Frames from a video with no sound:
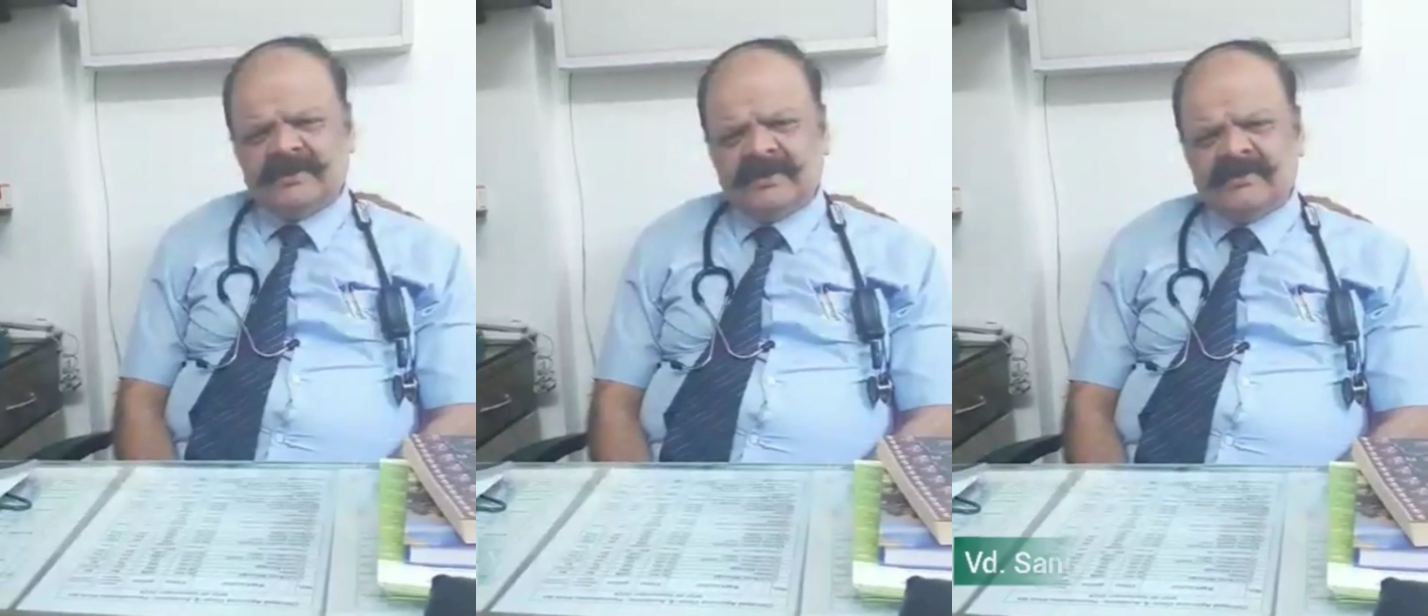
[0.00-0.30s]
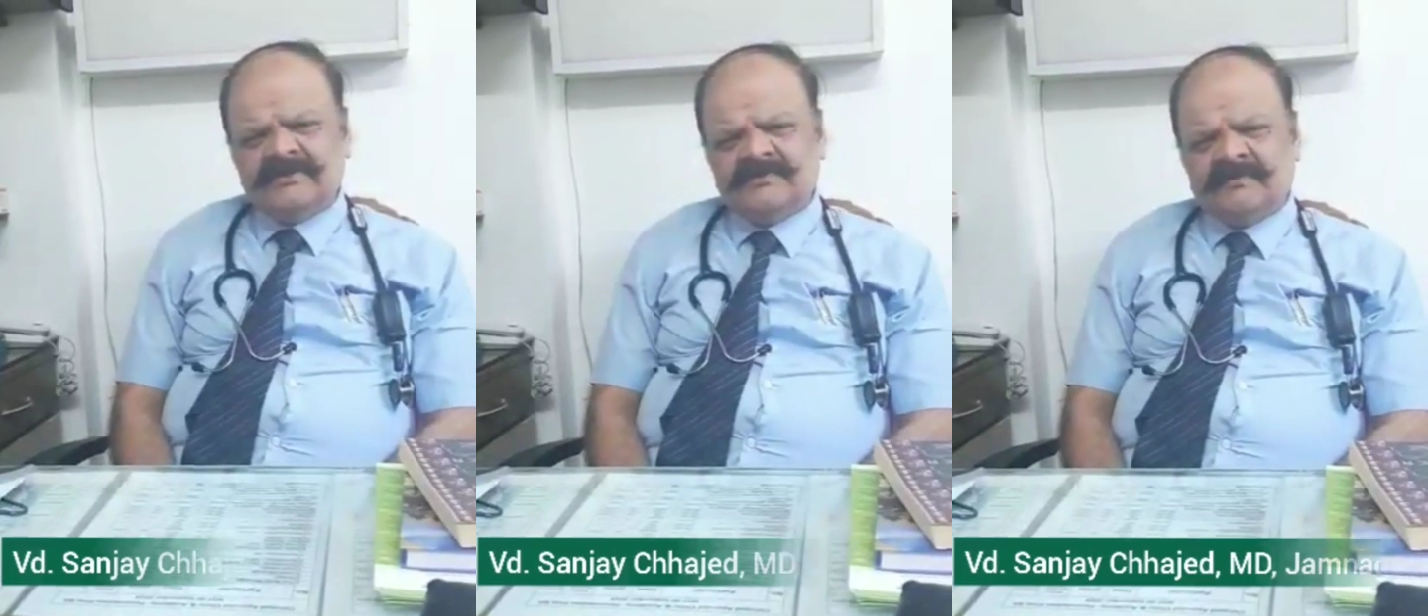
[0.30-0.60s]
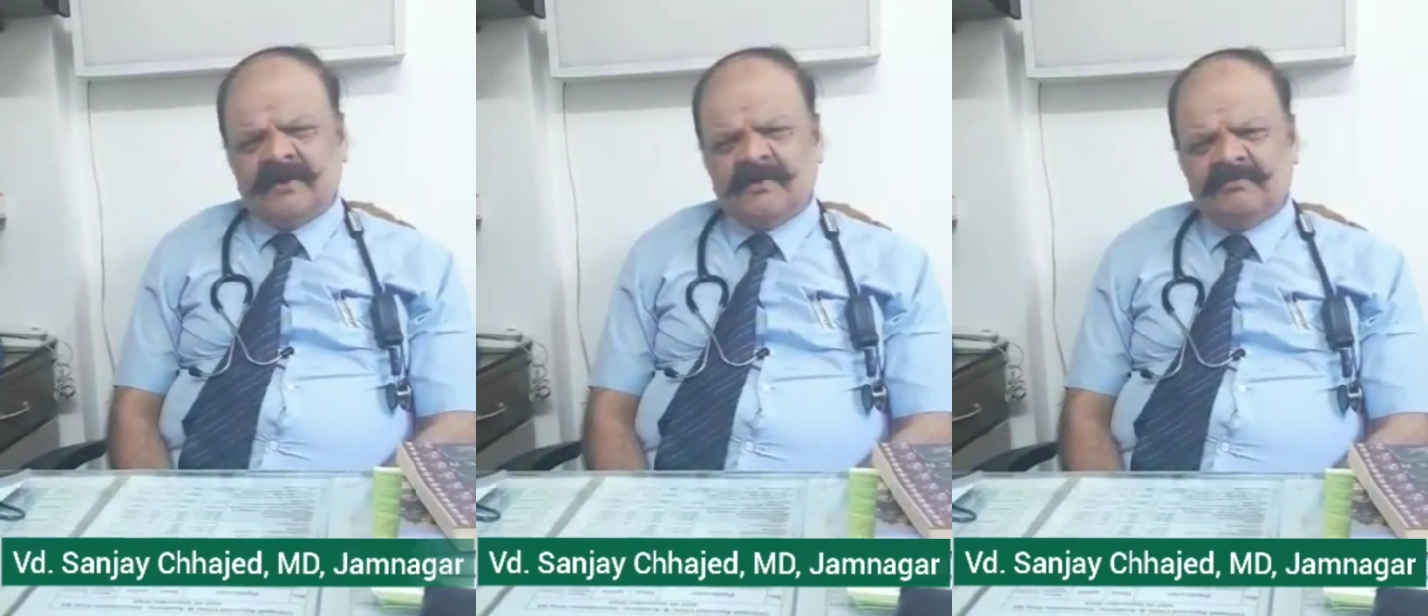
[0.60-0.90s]
is
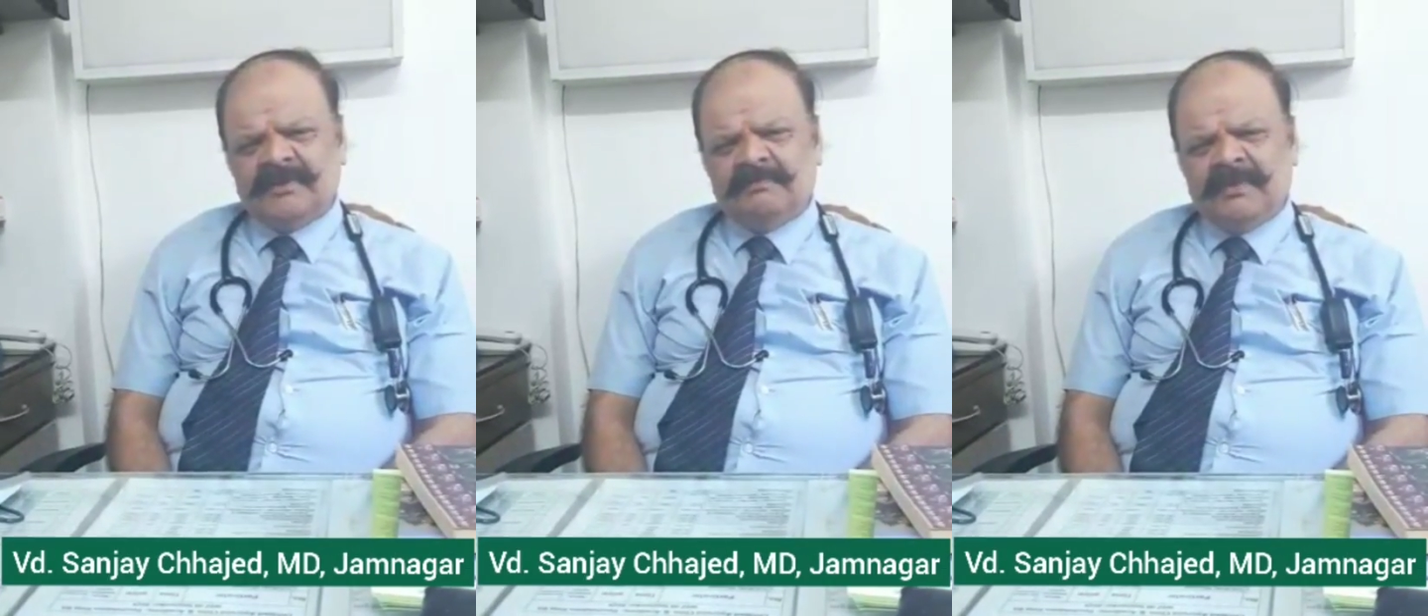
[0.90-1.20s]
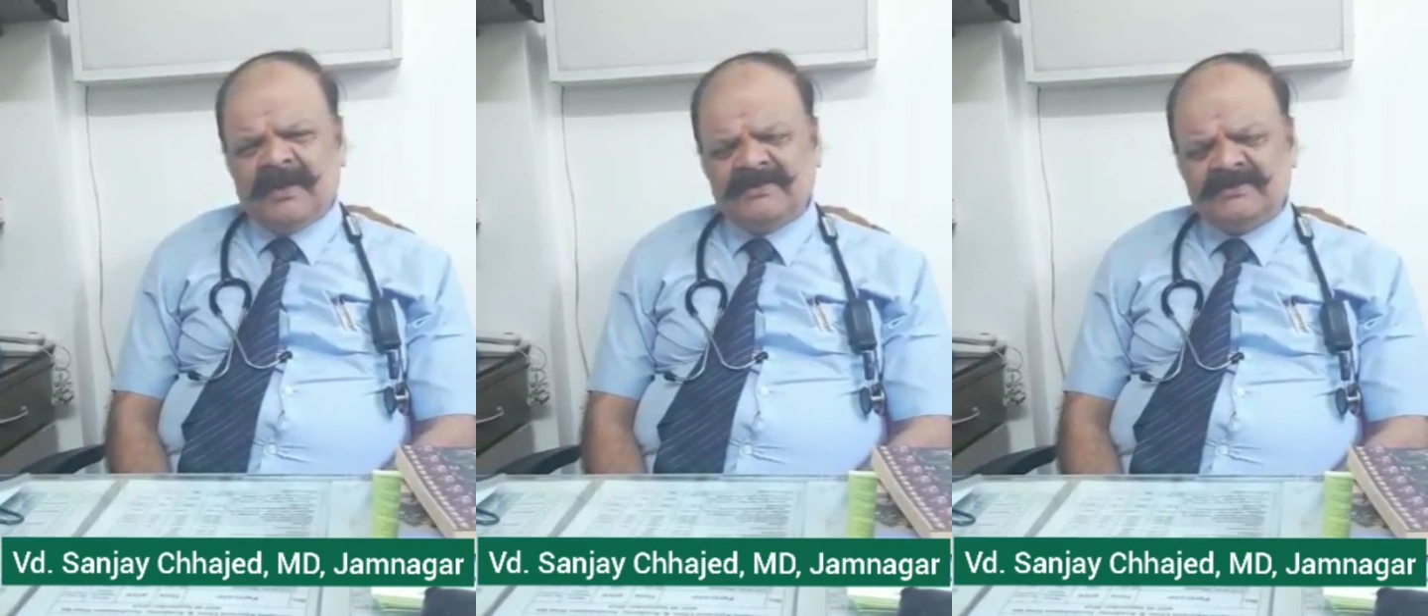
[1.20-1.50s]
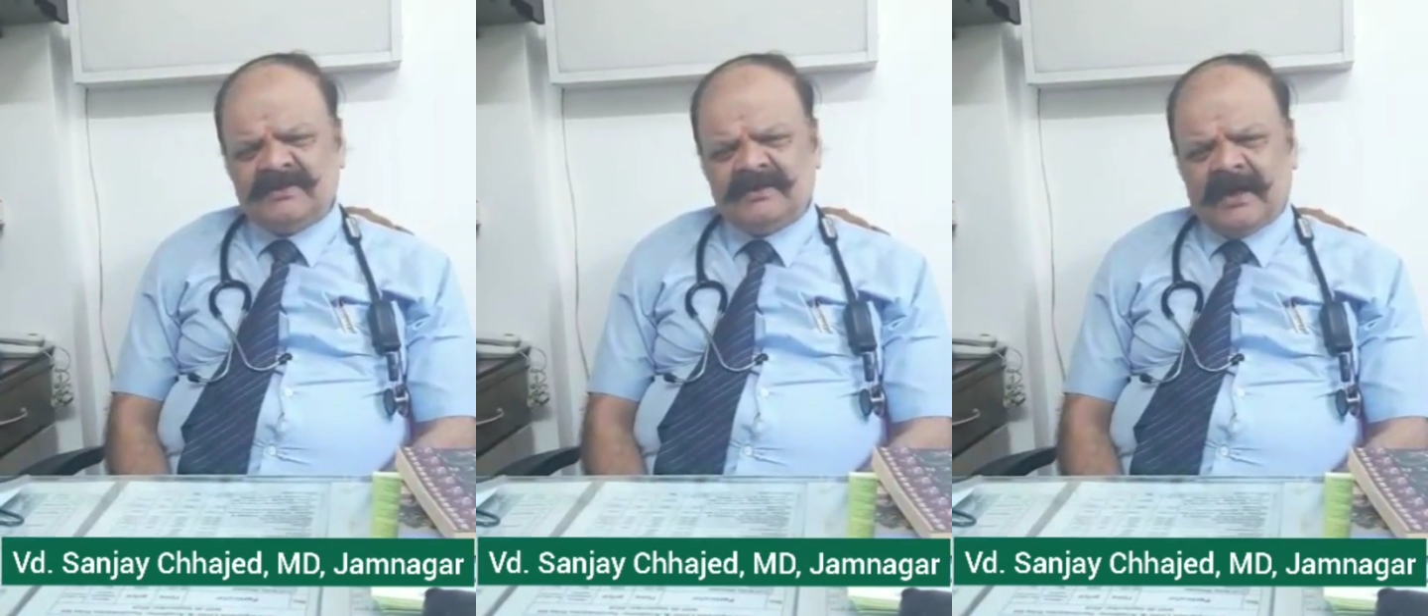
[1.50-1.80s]
one of the
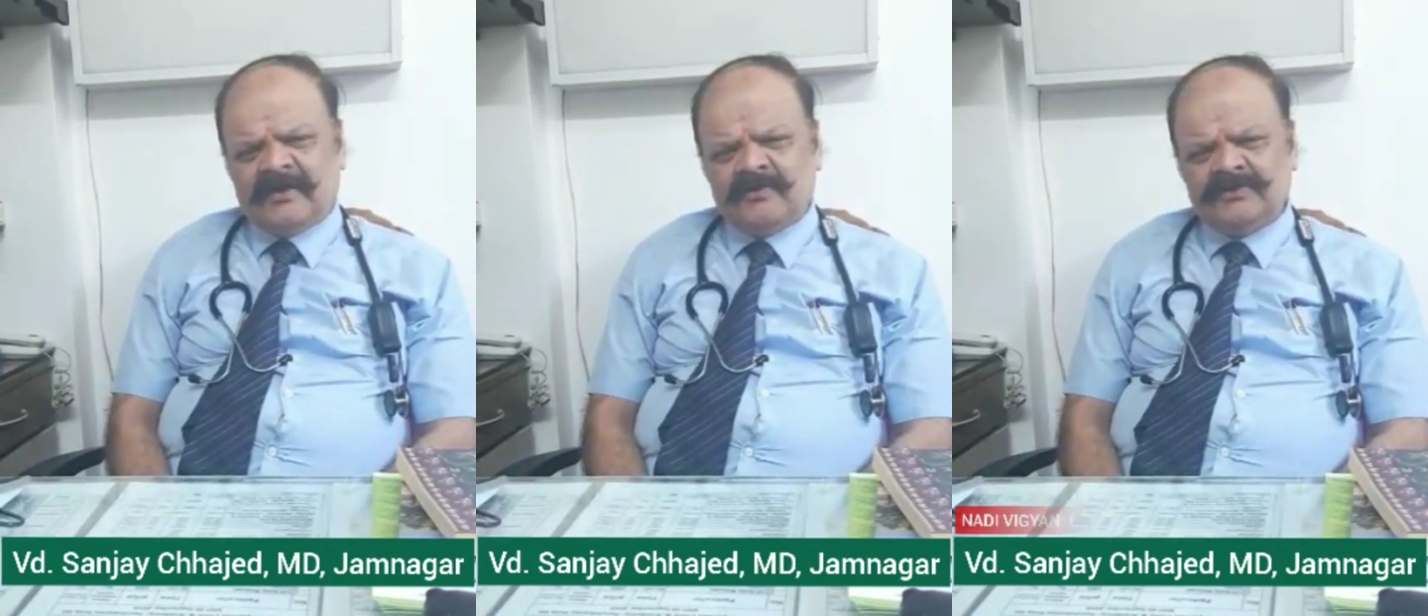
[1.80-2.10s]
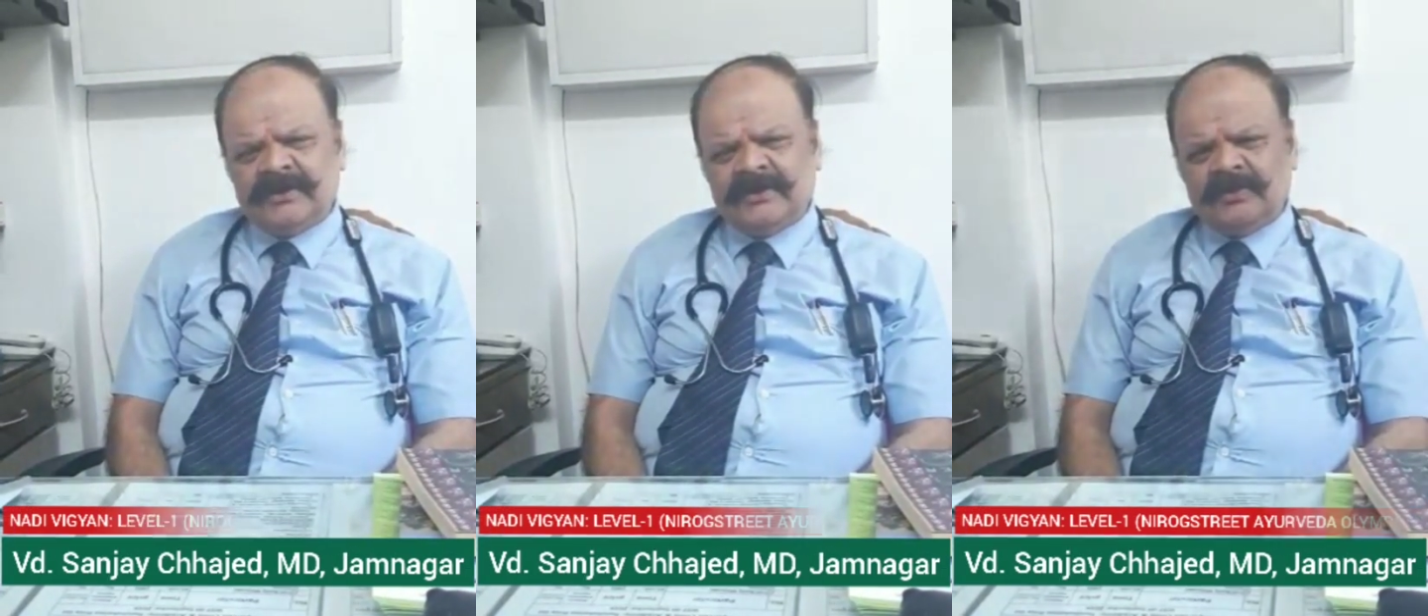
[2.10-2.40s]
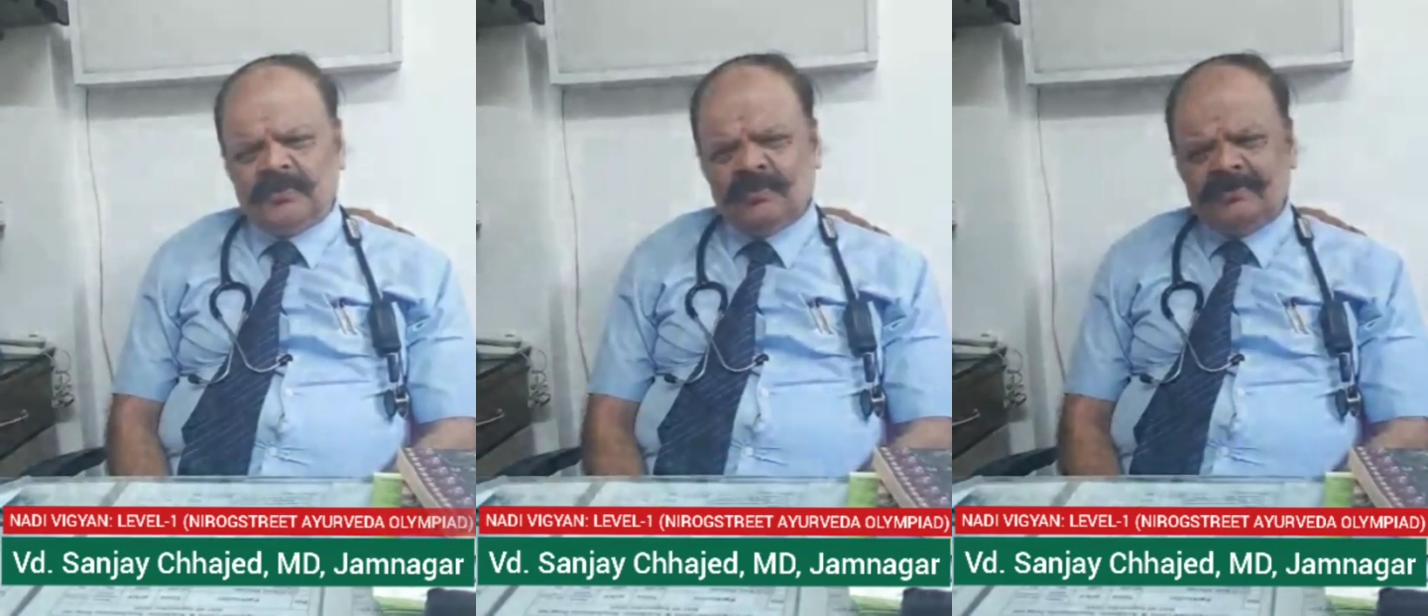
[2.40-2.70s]
best diagnostic
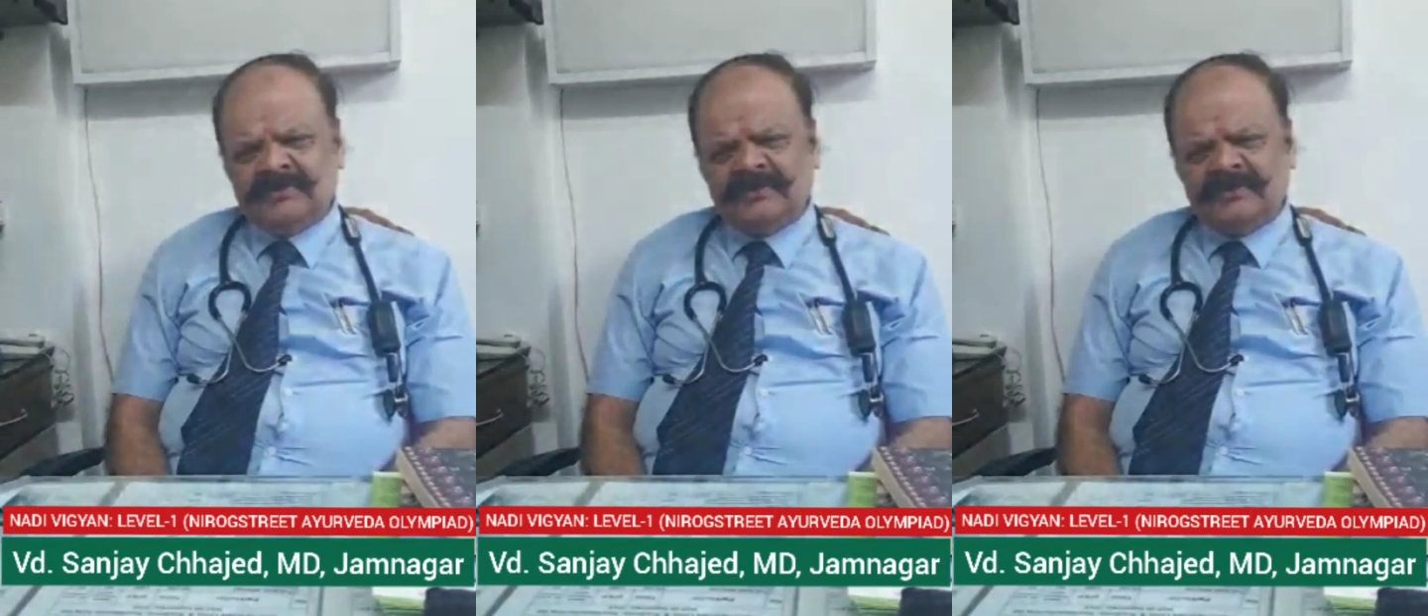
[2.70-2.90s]
tools,